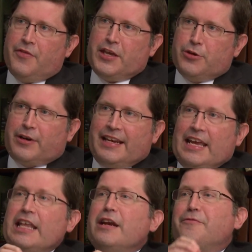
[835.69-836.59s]
that you can
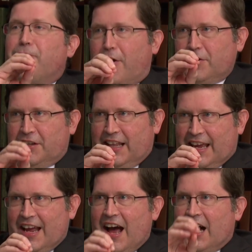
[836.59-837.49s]

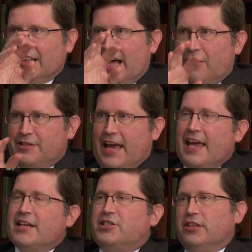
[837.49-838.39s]
inadvertently allow
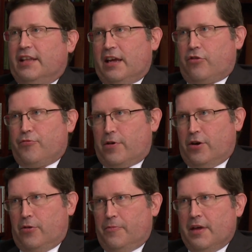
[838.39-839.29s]
data to leak
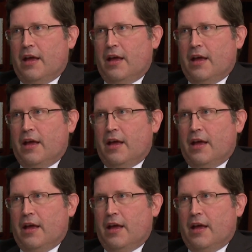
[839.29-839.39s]
through,